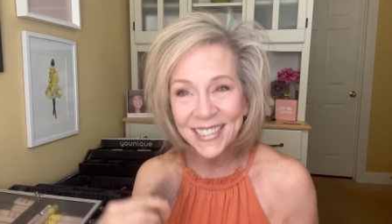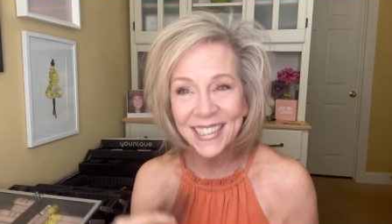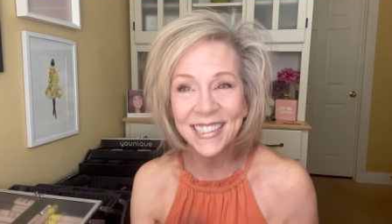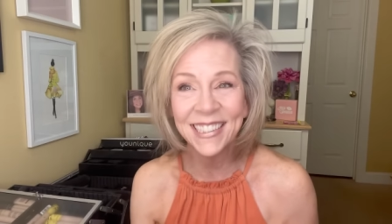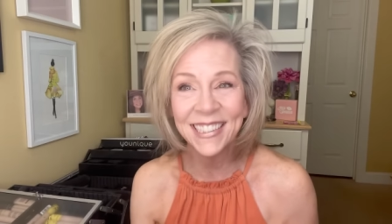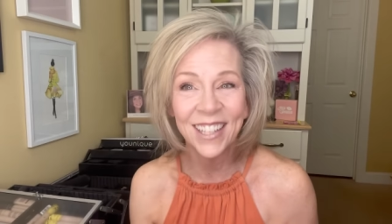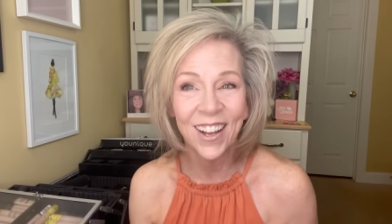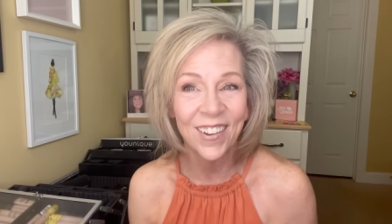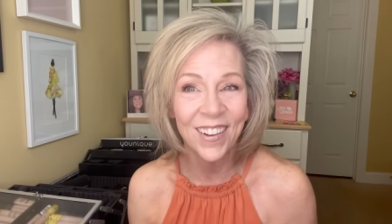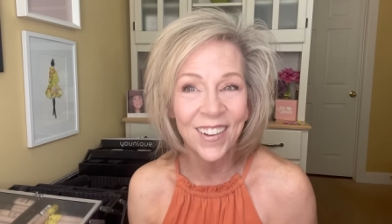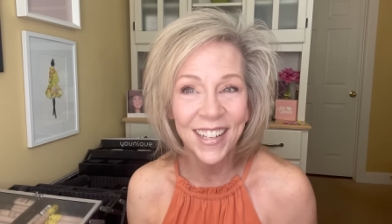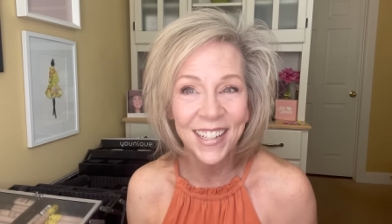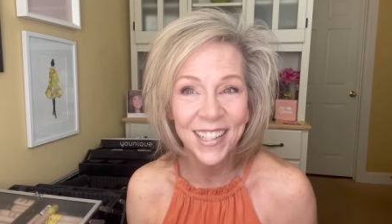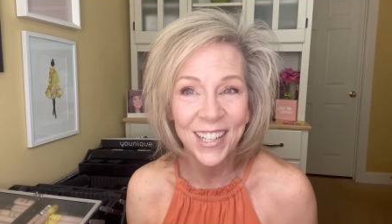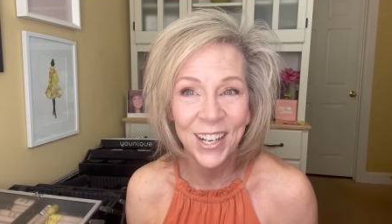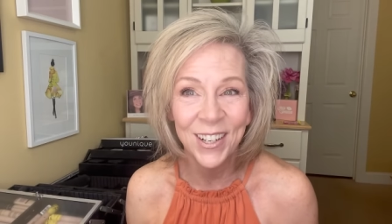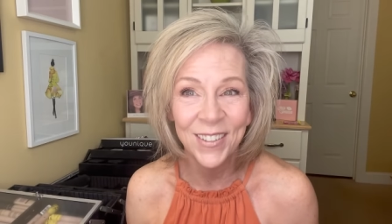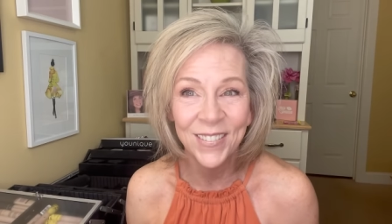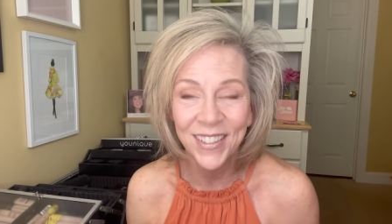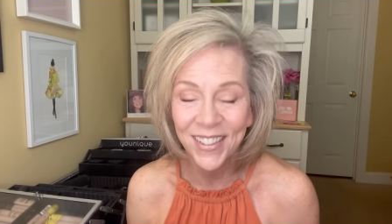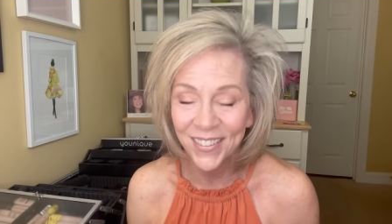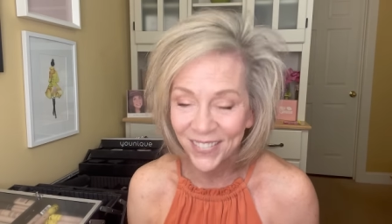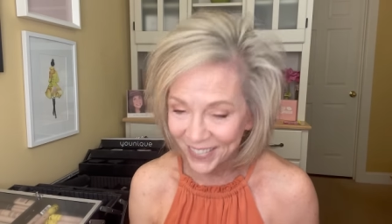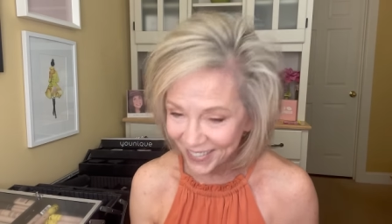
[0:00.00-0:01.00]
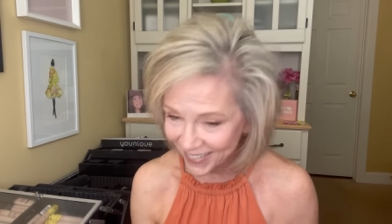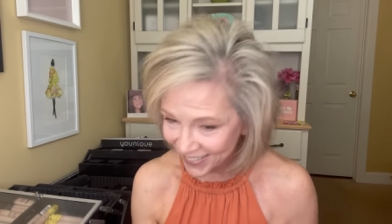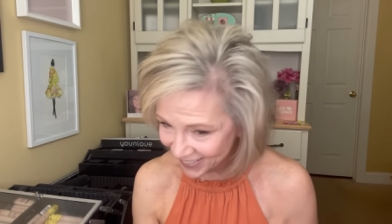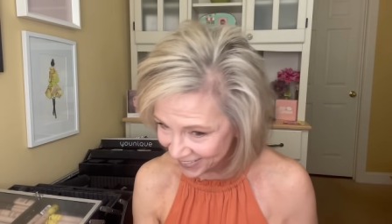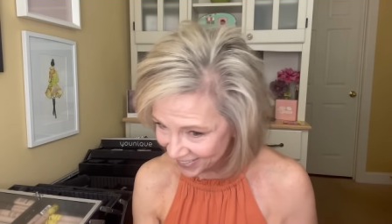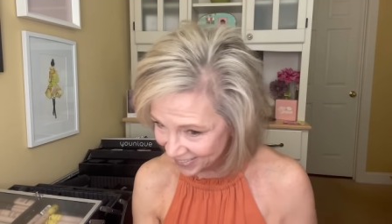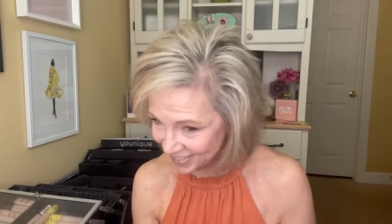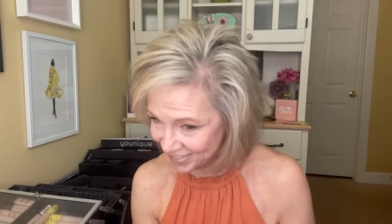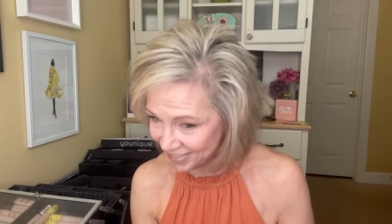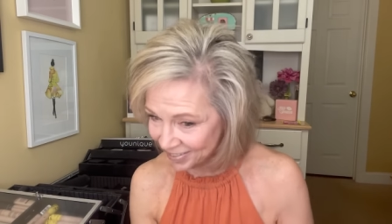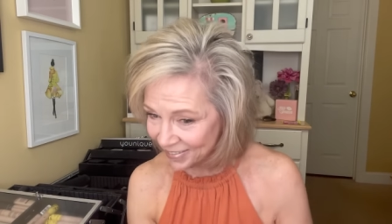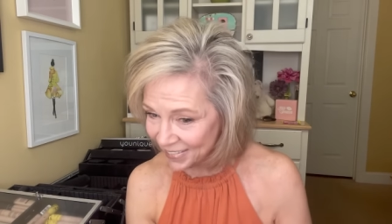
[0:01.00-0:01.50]
It's all I can come up with.
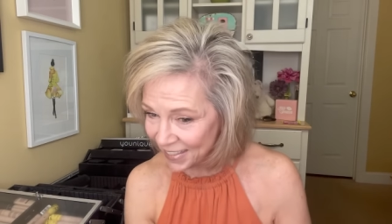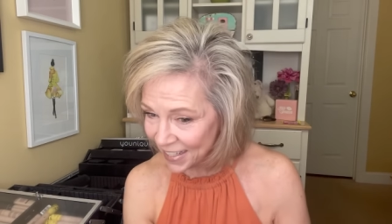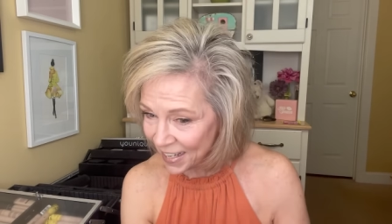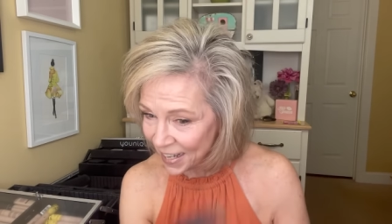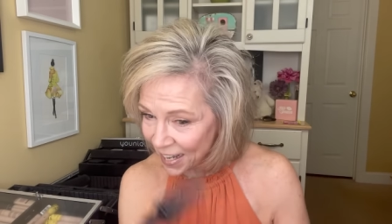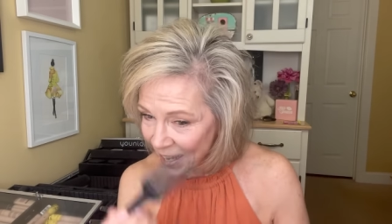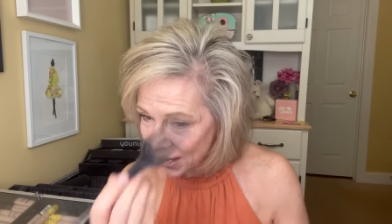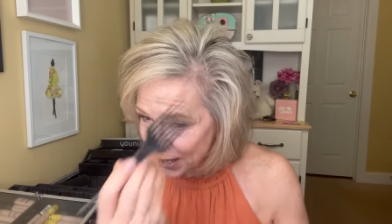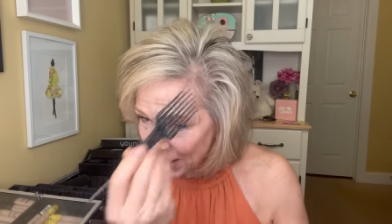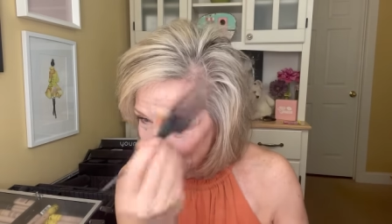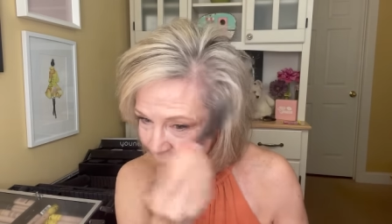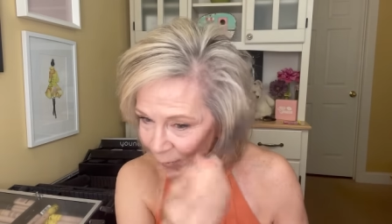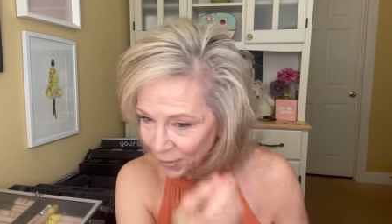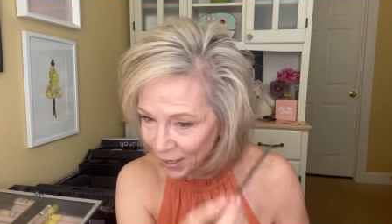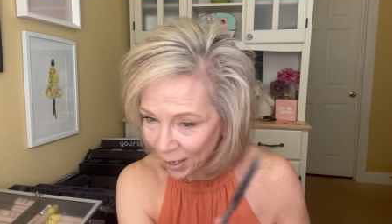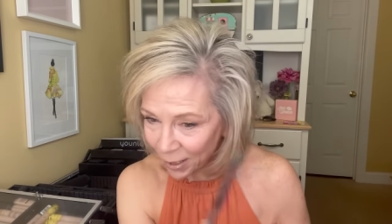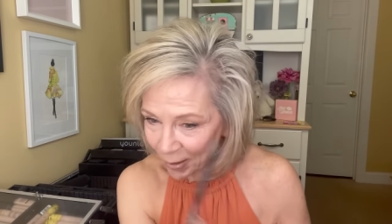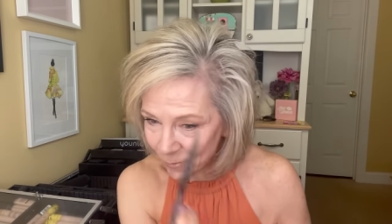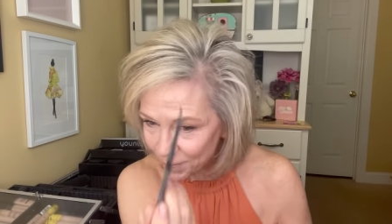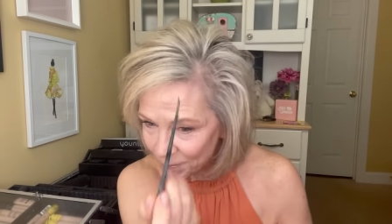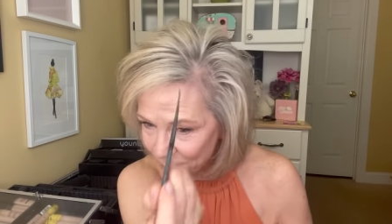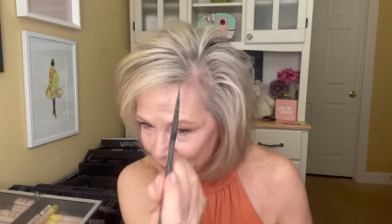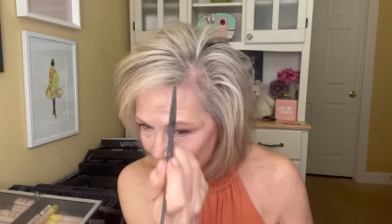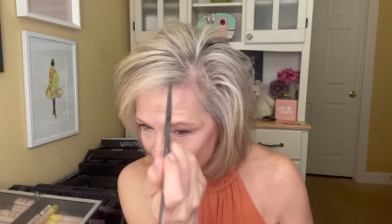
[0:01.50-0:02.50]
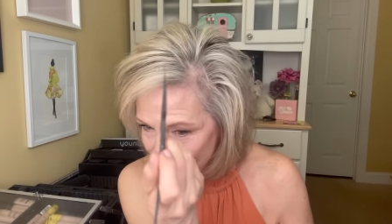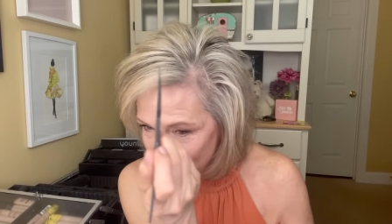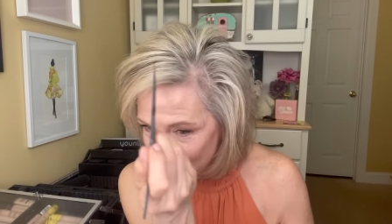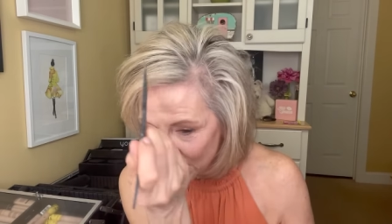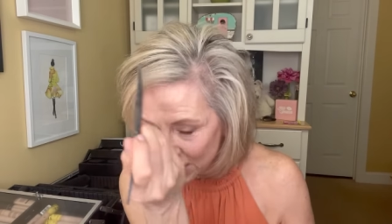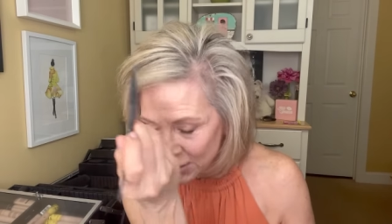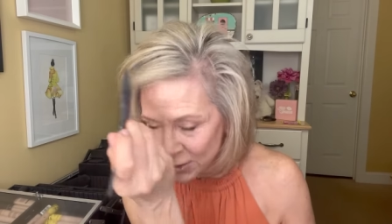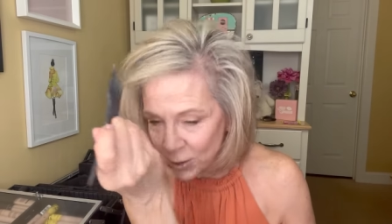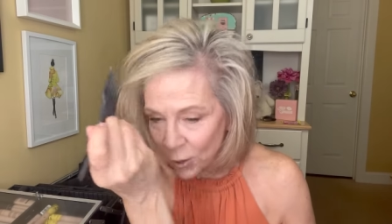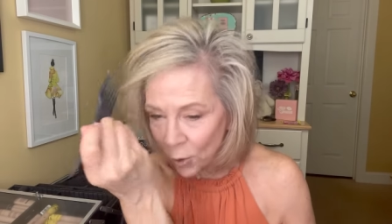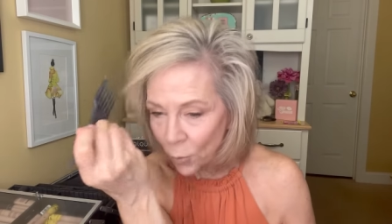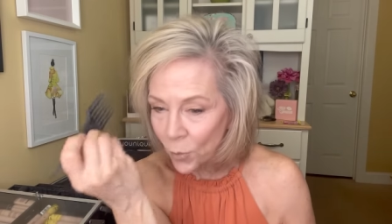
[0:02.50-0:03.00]
Okay,
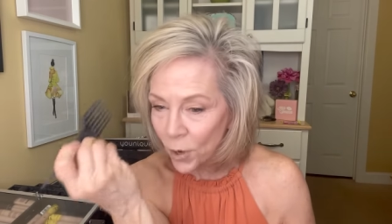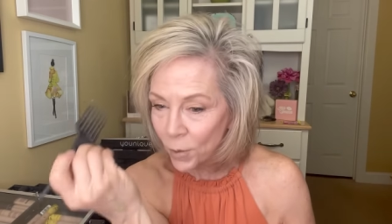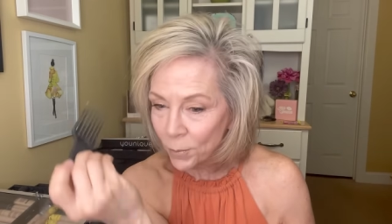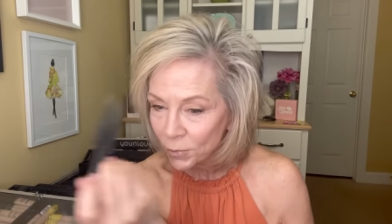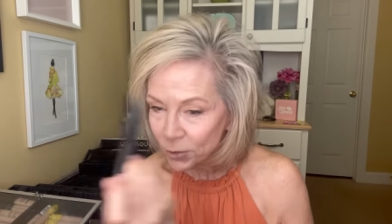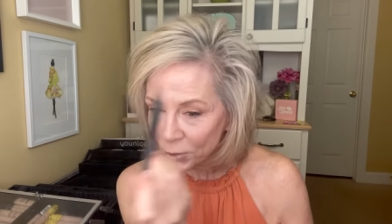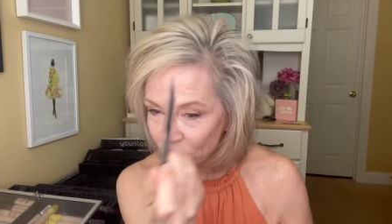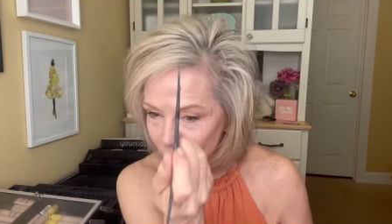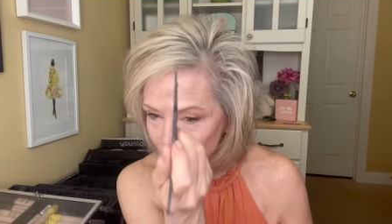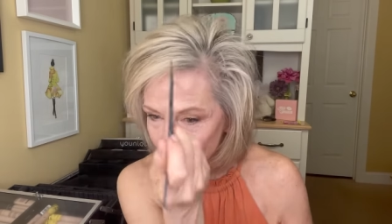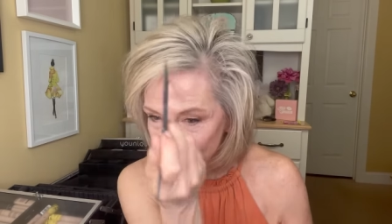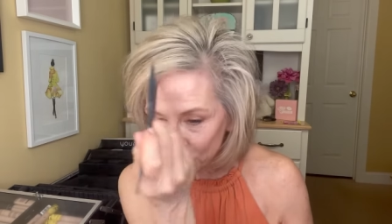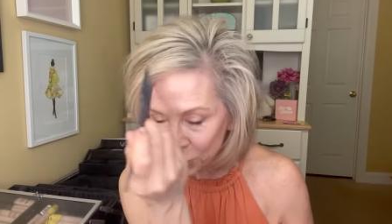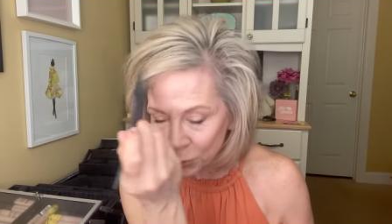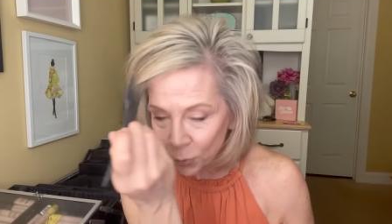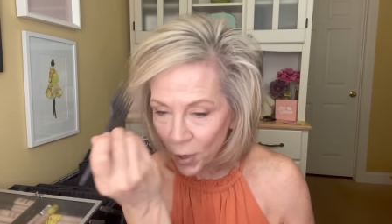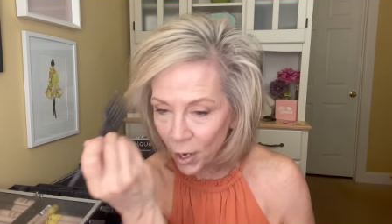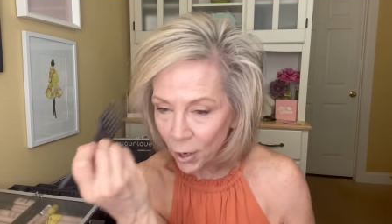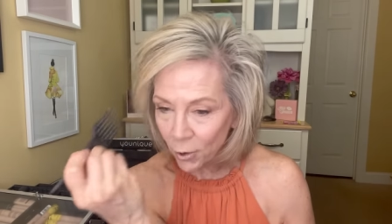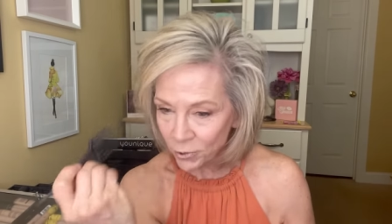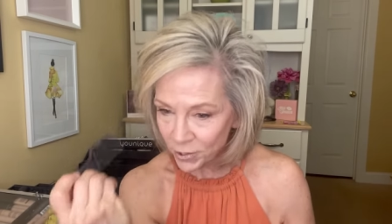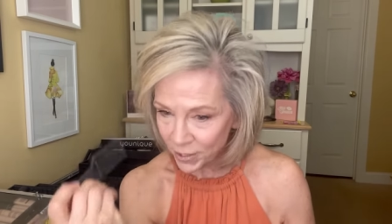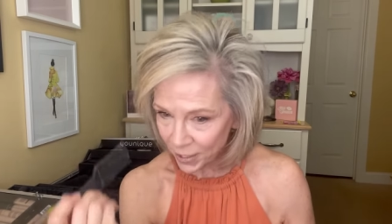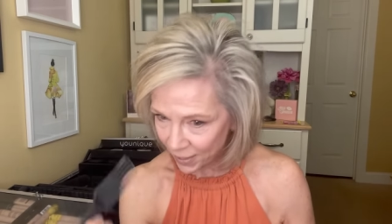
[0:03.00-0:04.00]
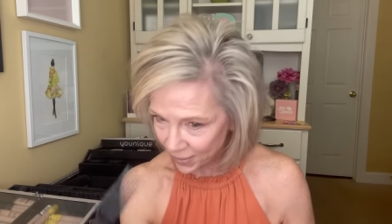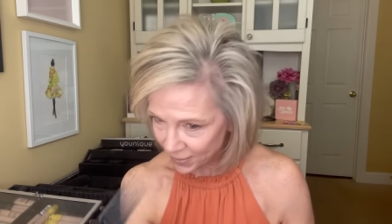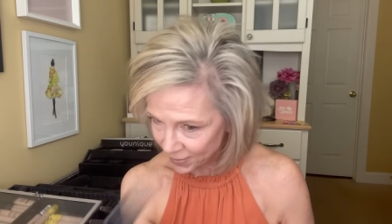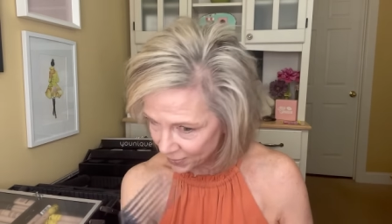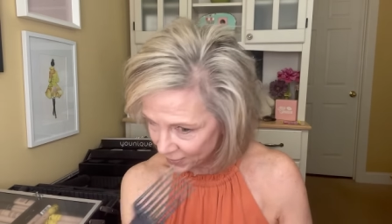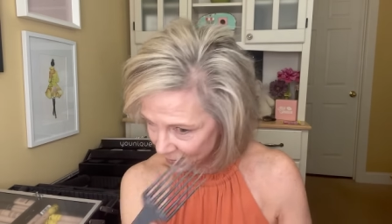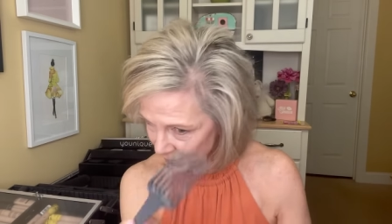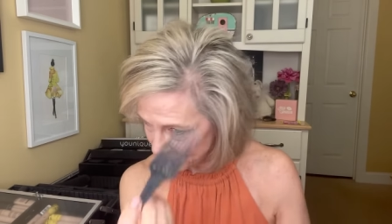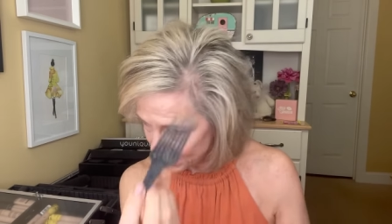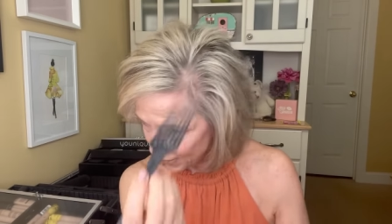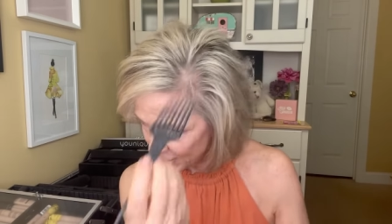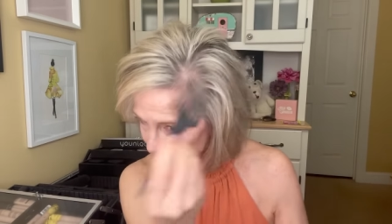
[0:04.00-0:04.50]
so we're going to do the wear
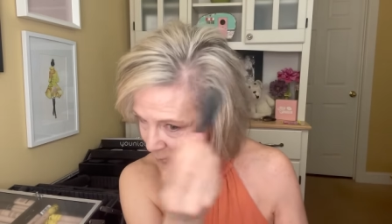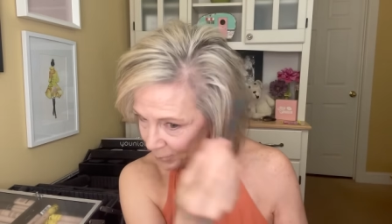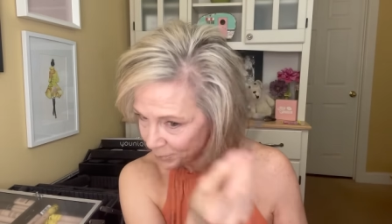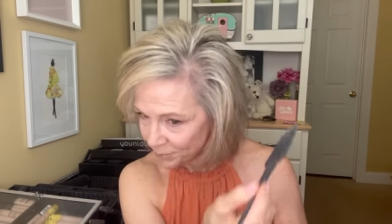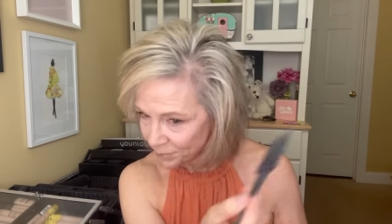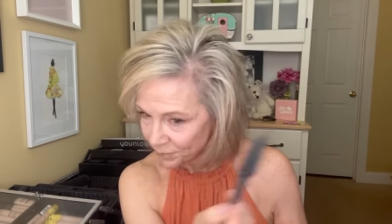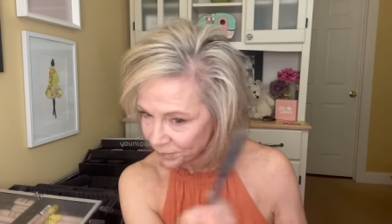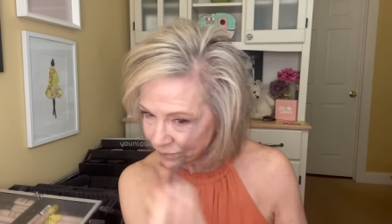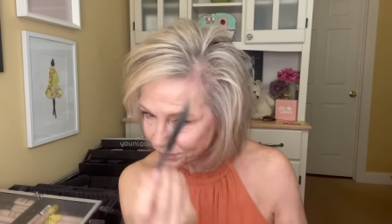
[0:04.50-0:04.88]
test today.